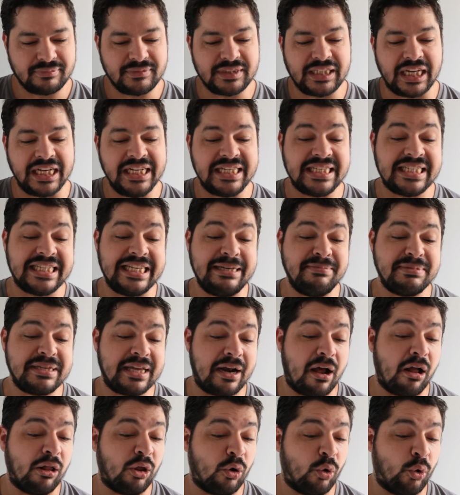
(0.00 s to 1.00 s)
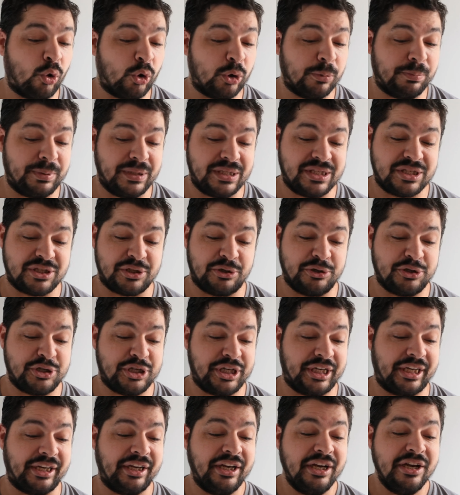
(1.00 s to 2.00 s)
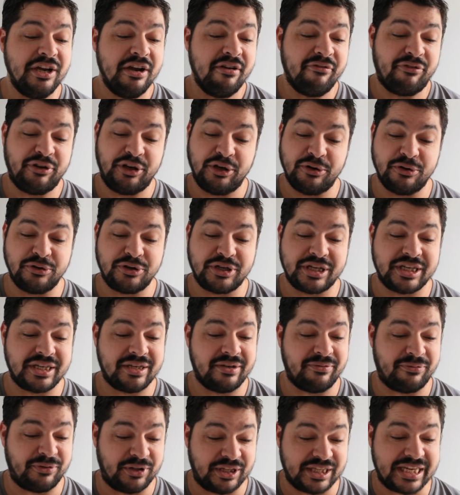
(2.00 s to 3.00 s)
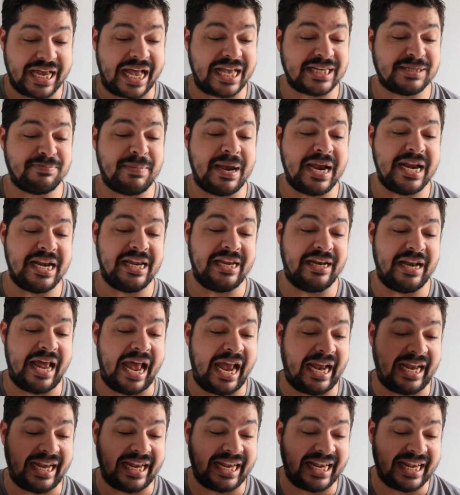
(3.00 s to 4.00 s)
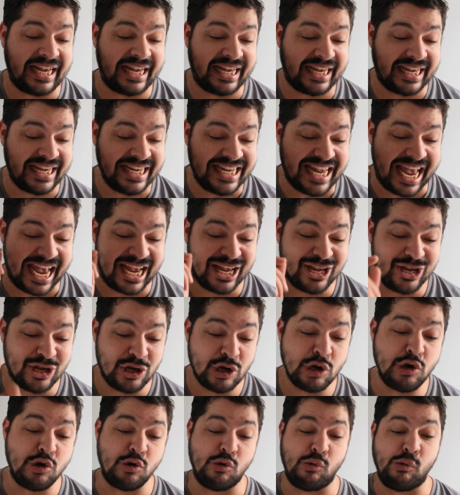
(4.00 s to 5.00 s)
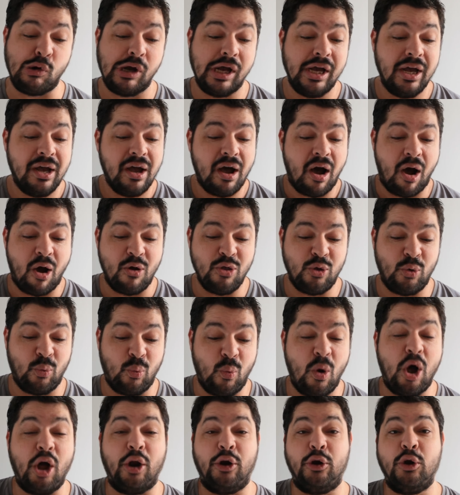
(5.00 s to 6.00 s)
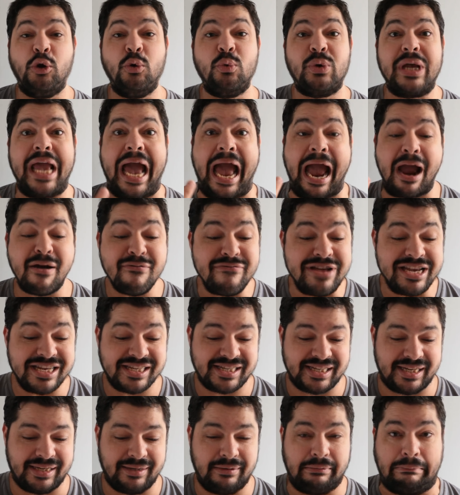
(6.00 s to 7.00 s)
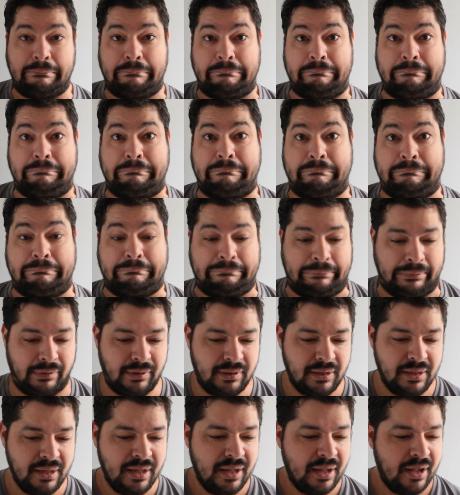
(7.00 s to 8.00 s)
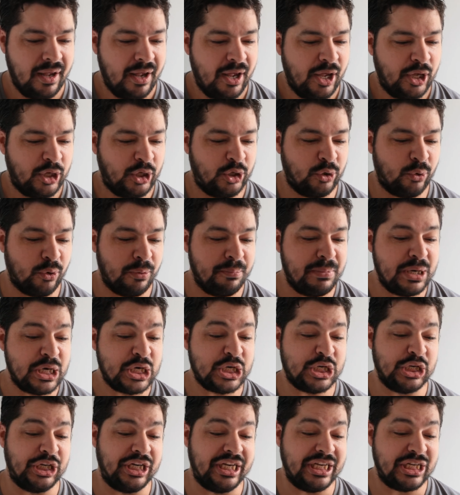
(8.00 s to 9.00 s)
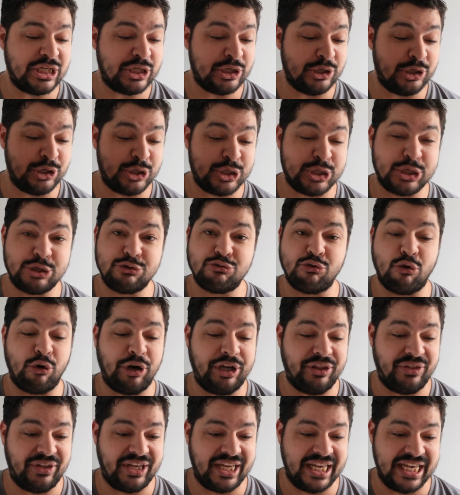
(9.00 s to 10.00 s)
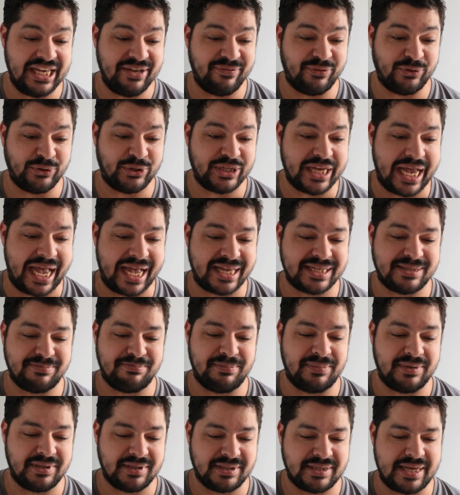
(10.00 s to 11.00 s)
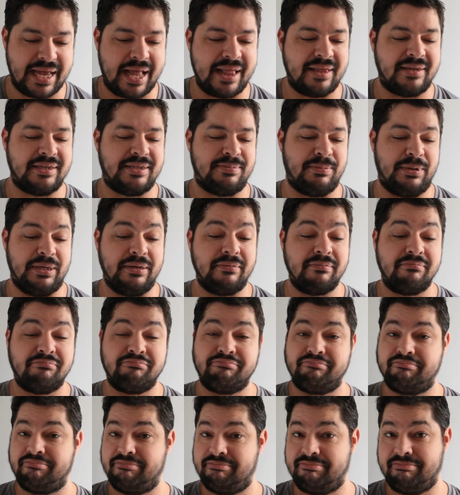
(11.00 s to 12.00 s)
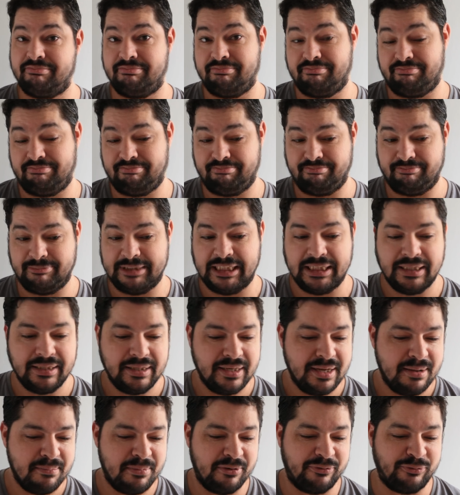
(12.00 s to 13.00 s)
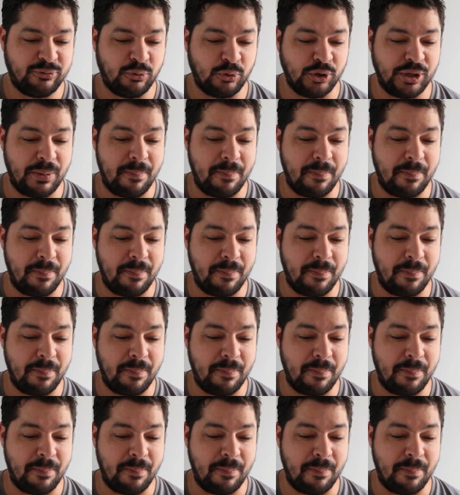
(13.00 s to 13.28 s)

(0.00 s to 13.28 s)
It seems that all Orb is searching for the Tasmanian, and yet you are the one who carries it. Your mission is to destroy the evil talisman before the